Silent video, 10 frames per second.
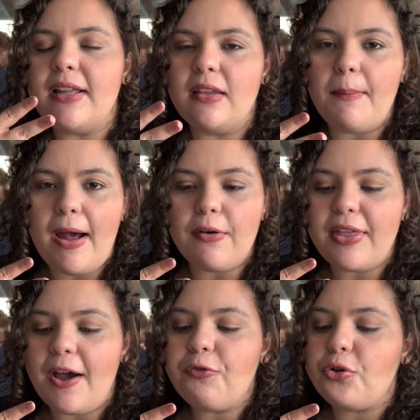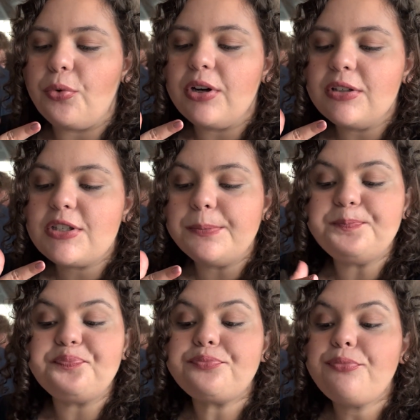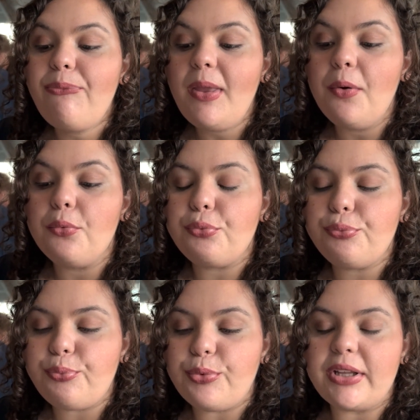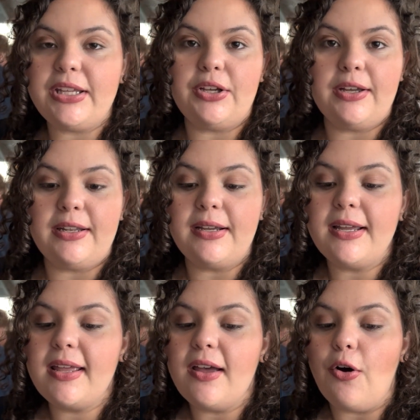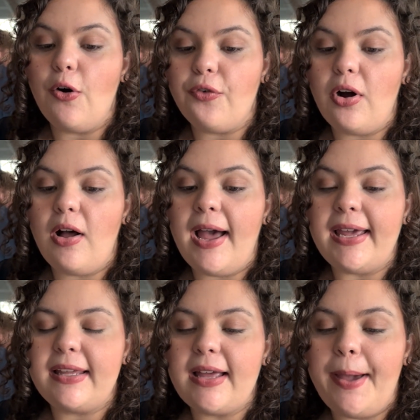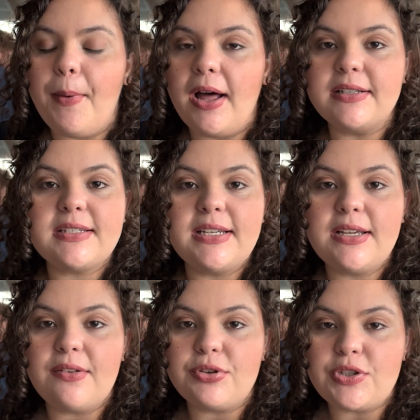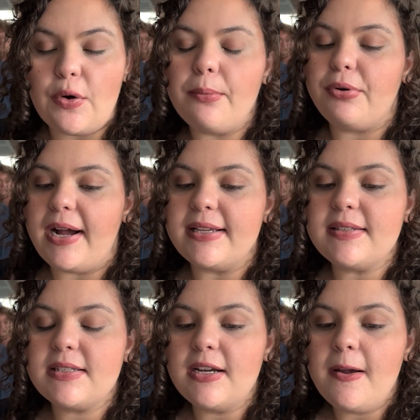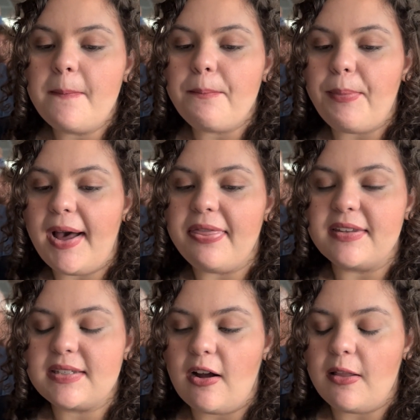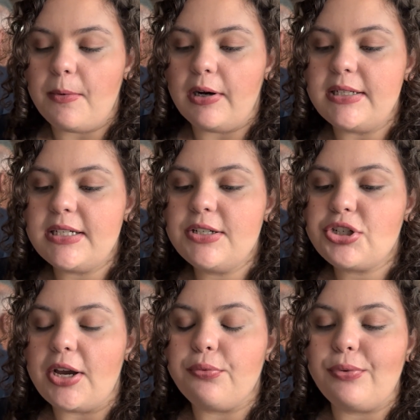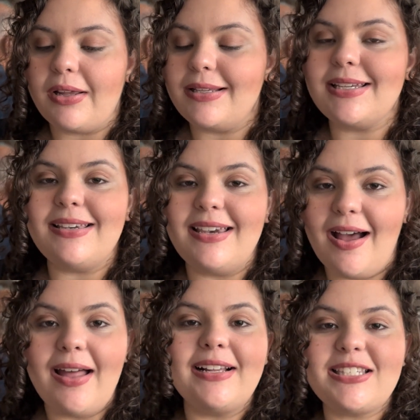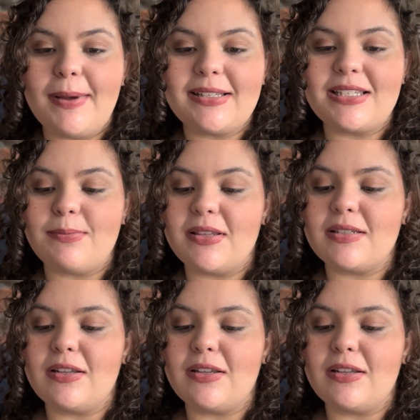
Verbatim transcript: in the mouth afterwards. Really good. Overall, I, I'm honestly so impressed by this calamari dish. I really did not expect it to be this